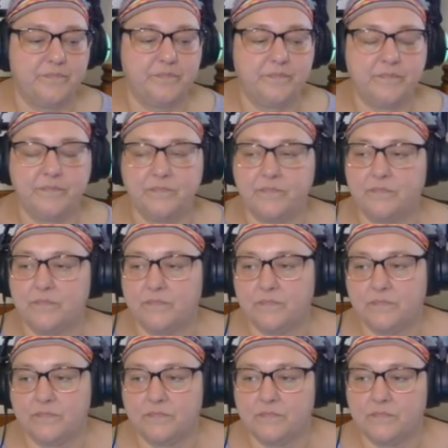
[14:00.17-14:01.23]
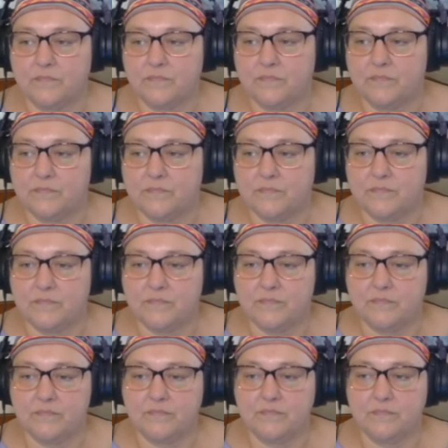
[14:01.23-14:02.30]

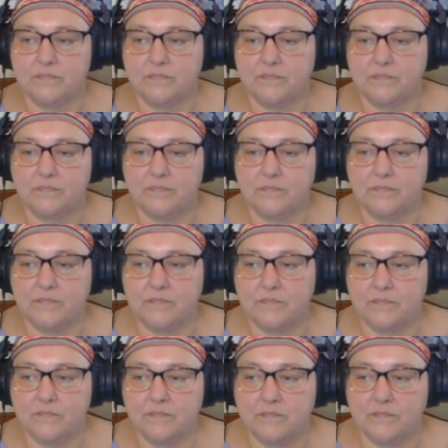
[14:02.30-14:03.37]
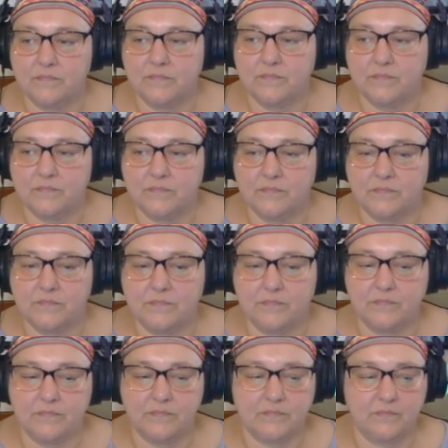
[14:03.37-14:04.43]

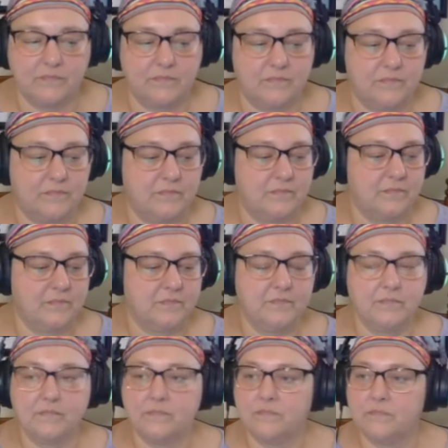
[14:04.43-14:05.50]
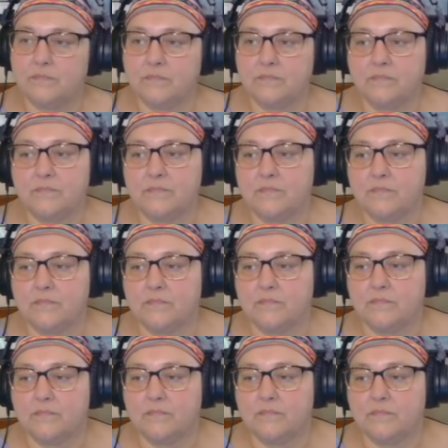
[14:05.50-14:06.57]

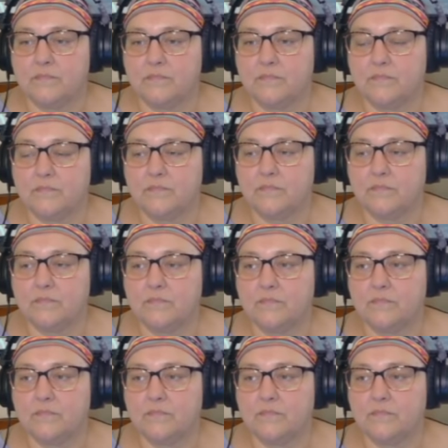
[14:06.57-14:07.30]
The person shown says nothing.